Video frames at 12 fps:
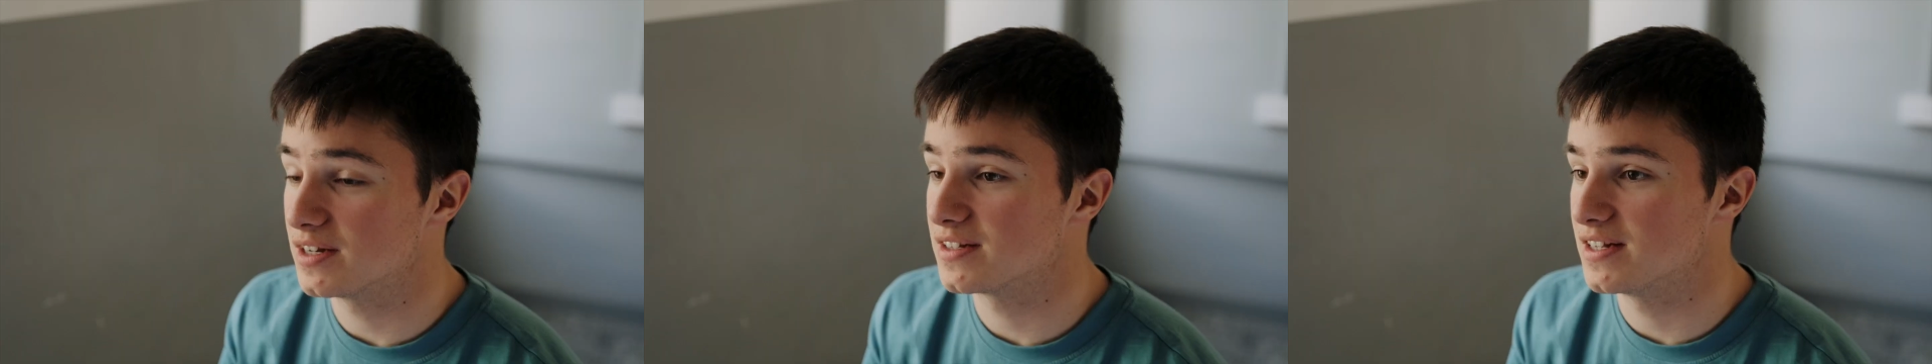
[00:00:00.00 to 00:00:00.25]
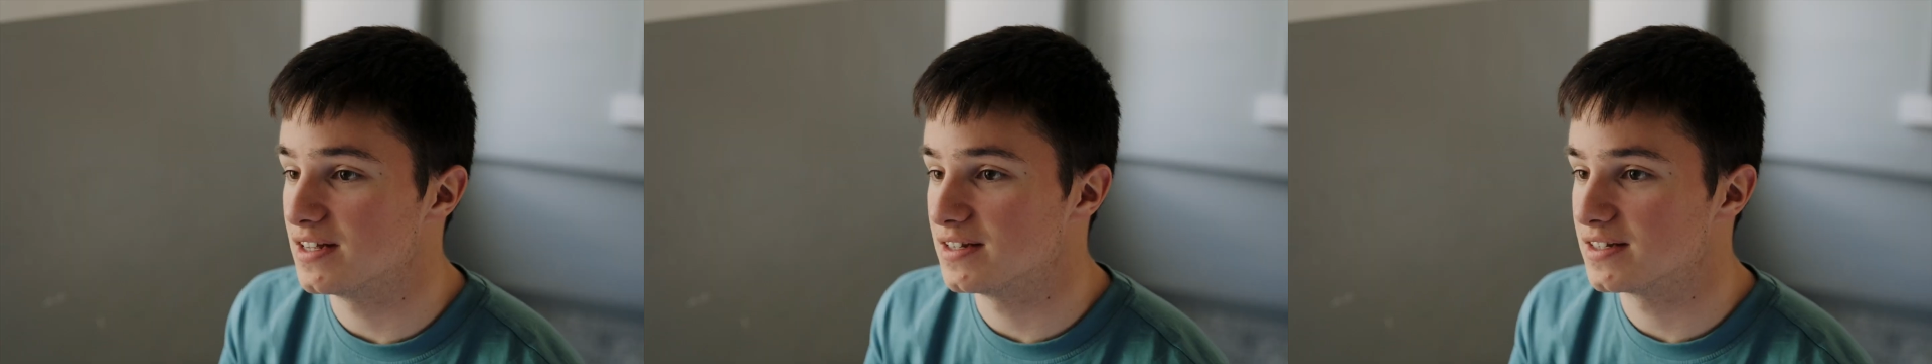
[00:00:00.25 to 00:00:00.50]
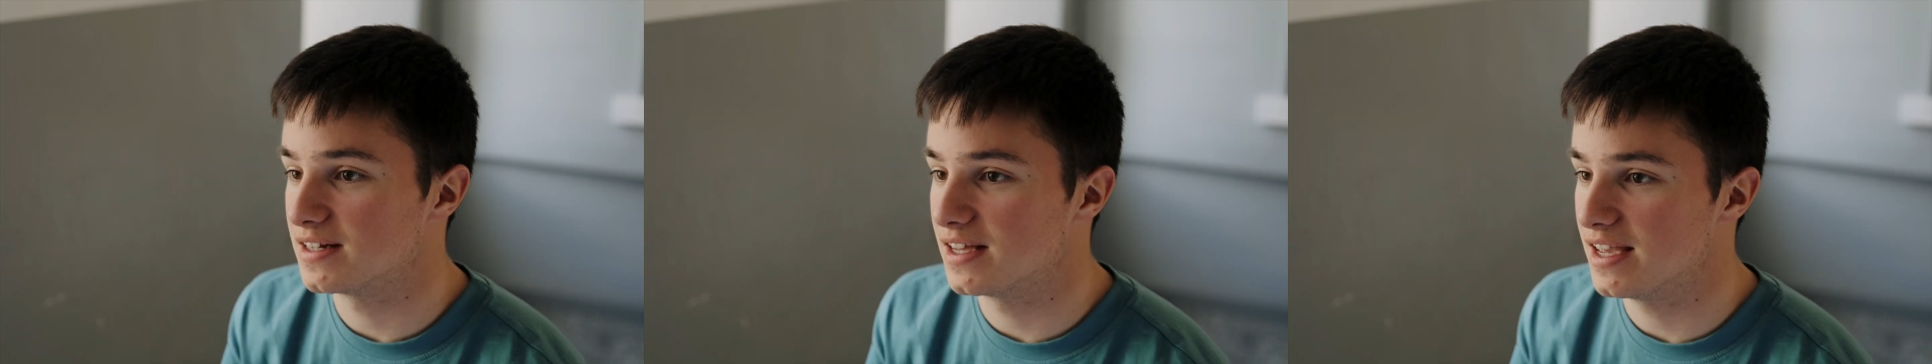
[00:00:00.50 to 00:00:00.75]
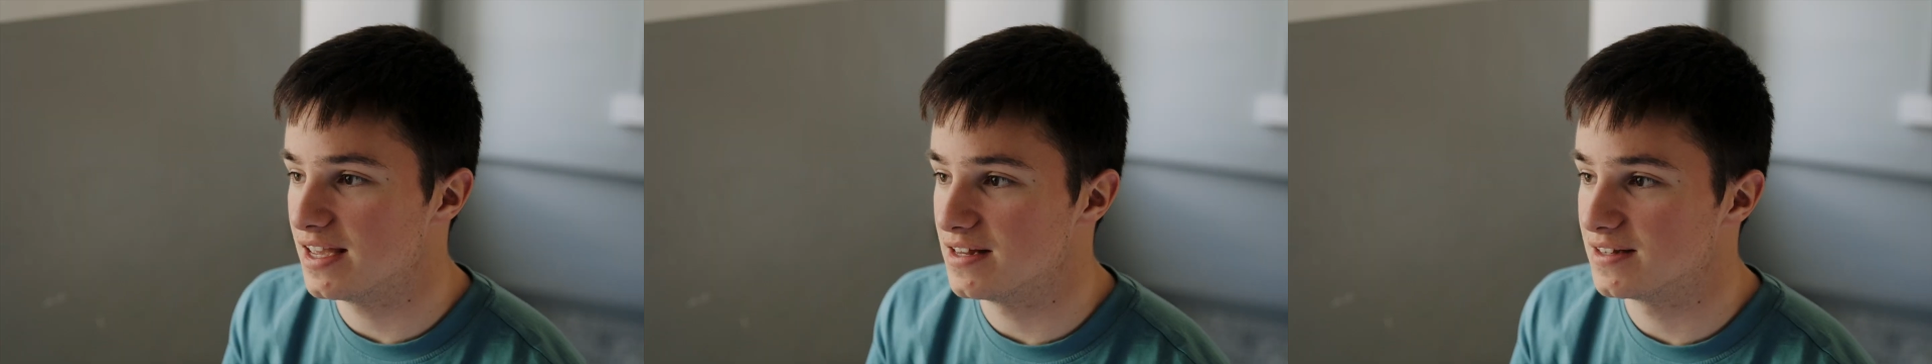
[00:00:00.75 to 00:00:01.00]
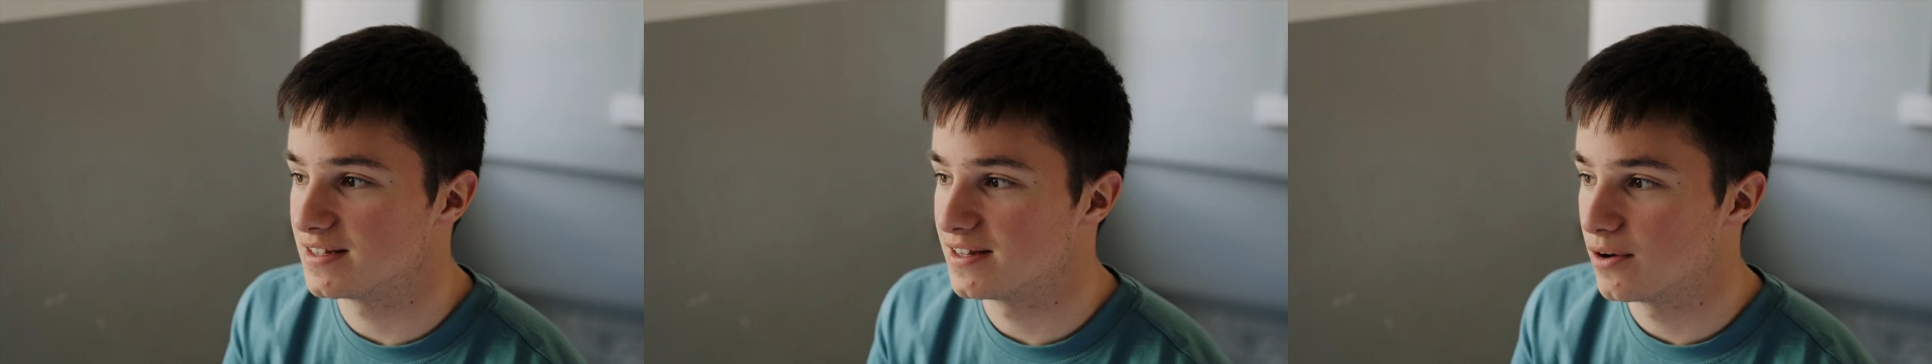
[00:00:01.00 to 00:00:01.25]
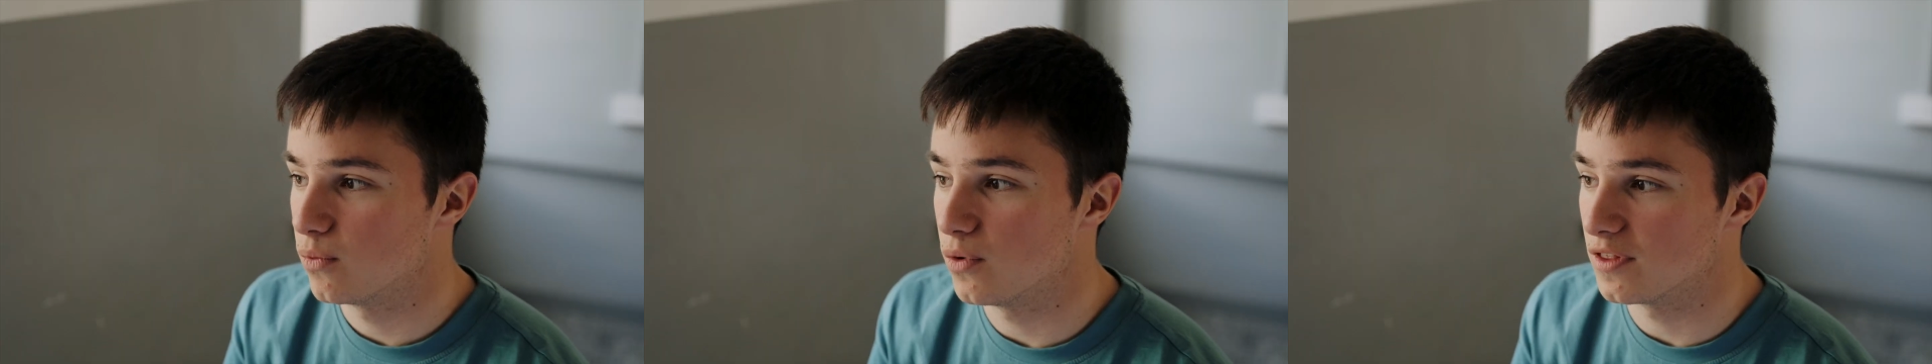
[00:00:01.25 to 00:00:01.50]
weaknesses
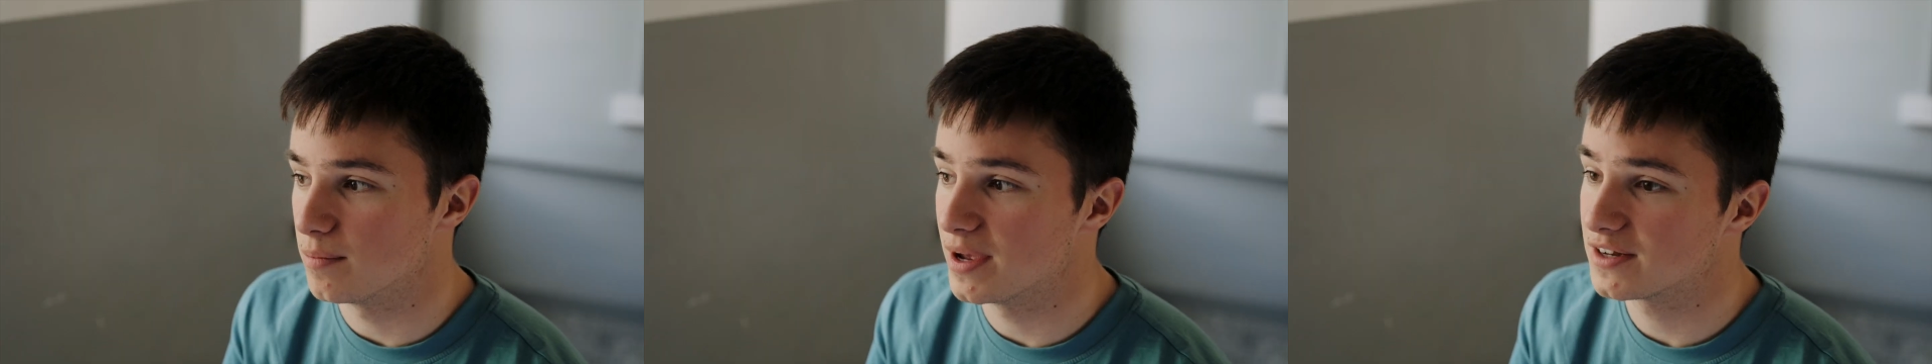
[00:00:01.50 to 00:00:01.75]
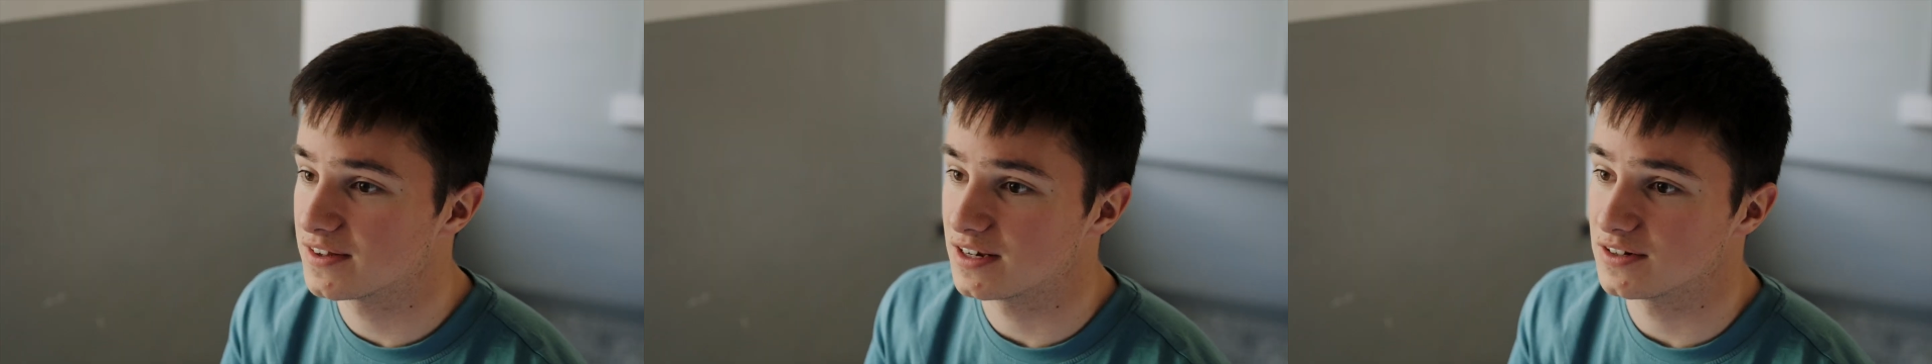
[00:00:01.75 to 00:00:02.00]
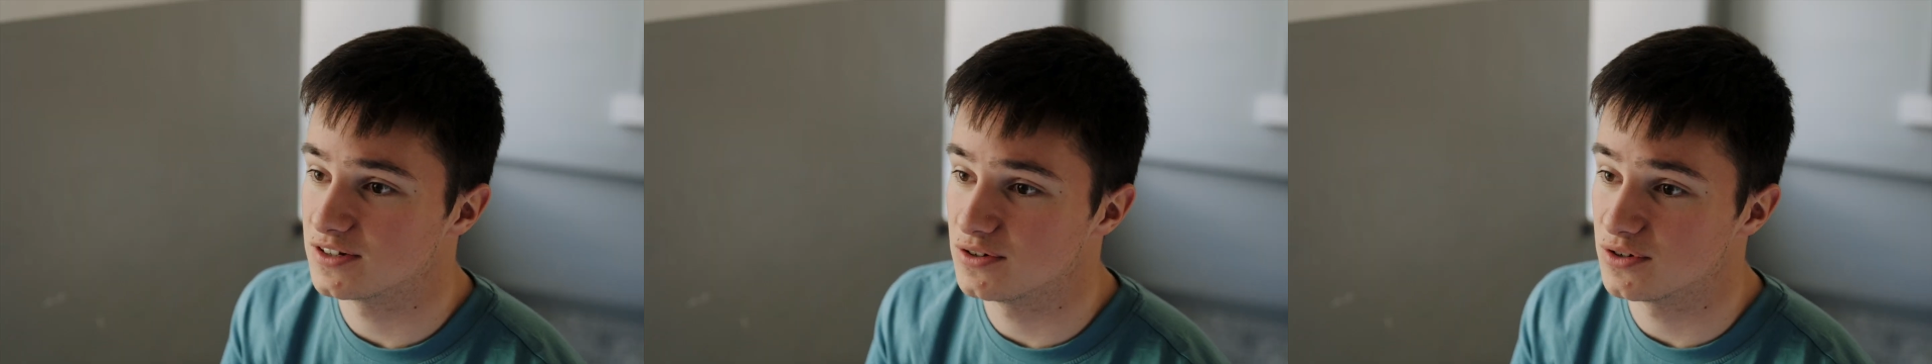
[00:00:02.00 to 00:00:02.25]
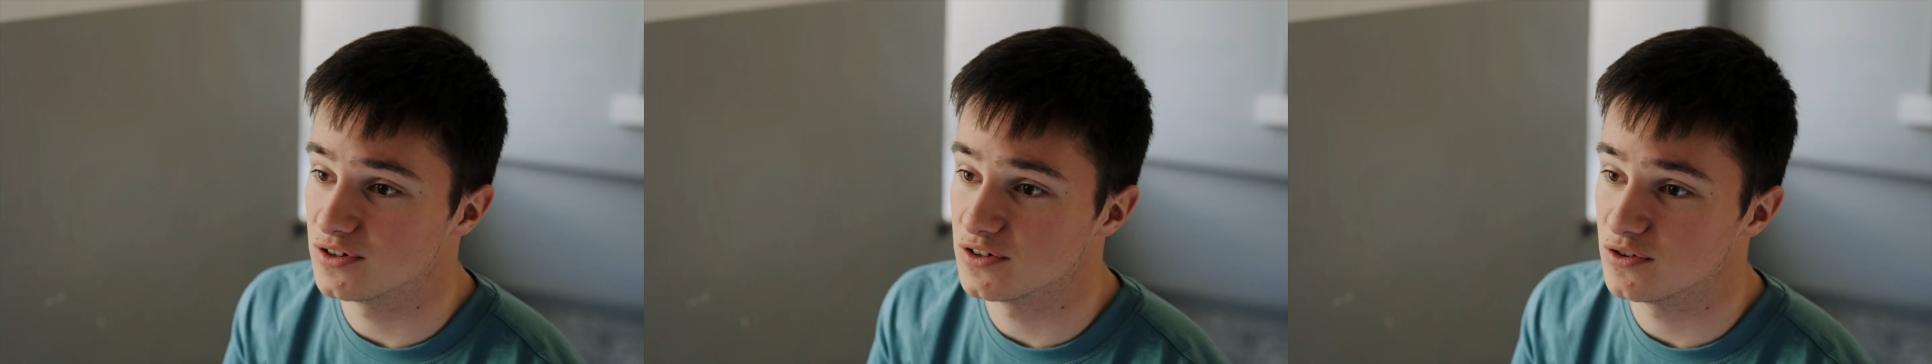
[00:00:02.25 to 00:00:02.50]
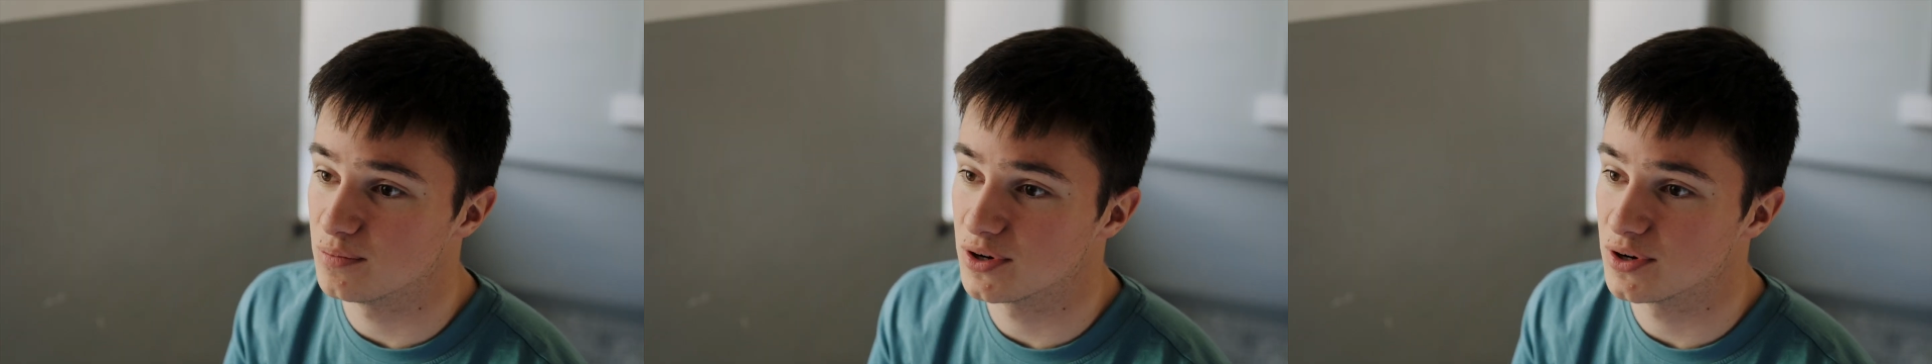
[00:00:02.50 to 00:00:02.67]
is one of the best things you can do,